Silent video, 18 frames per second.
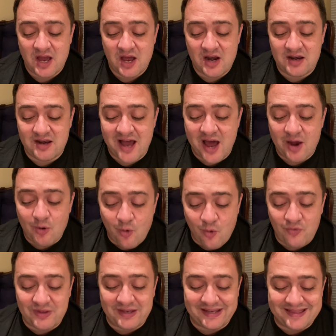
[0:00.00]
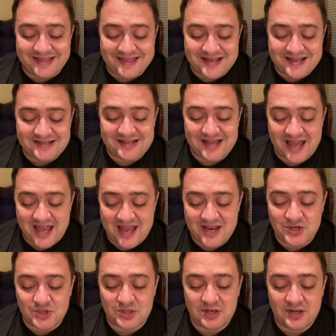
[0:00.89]
not only in this
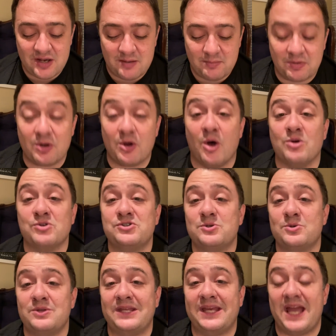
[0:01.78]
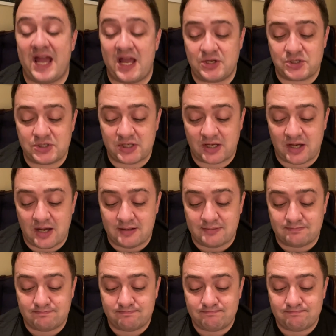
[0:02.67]
age, but also in the age to come.